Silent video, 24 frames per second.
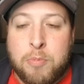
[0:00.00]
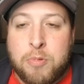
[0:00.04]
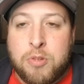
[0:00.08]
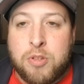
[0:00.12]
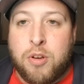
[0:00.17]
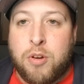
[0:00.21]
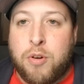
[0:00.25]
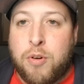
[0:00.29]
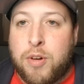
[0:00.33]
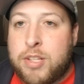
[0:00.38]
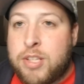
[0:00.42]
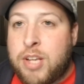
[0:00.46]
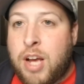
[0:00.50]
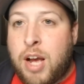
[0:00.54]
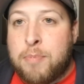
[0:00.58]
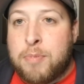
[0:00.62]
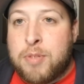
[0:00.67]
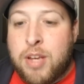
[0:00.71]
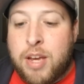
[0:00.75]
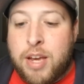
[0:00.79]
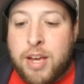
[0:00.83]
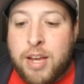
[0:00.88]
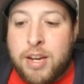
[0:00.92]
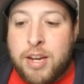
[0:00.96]
So a top
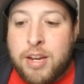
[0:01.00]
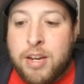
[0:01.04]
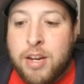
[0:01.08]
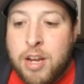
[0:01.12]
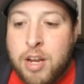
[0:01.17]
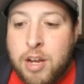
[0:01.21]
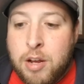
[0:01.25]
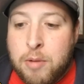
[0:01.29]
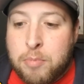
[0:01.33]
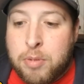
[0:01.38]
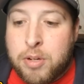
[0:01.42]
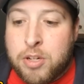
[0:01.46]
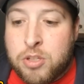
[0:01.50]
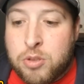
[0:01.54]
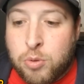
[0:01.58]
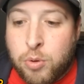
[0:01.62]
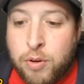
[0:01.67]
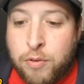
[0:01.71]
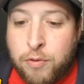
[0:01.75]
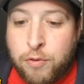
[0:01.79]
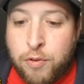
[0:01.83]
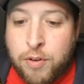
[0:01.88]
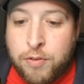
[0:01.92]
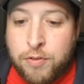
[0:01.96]
10 plus
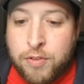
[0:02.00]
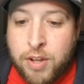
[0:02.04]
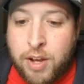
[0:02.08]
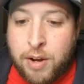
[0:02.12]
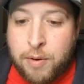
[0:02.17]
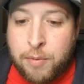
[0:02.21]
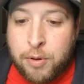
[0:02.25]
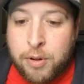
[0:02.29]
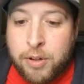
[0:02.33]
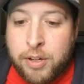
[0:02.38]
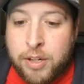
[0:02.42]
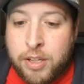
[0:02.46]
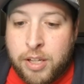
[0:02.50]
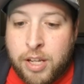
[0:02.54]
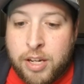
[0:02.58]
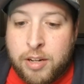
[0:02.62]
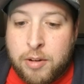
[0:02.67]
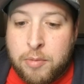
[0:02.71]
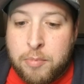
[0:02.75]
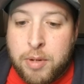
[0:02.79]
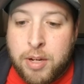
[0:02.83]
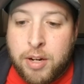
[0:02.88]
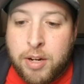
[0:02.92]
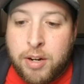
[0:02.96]
350, I really like
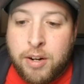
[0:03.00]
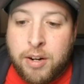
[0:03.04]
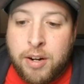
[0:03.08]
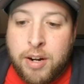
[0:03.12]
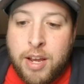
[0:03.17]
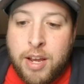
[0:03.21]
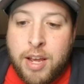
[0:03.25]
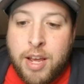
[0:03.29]
him here.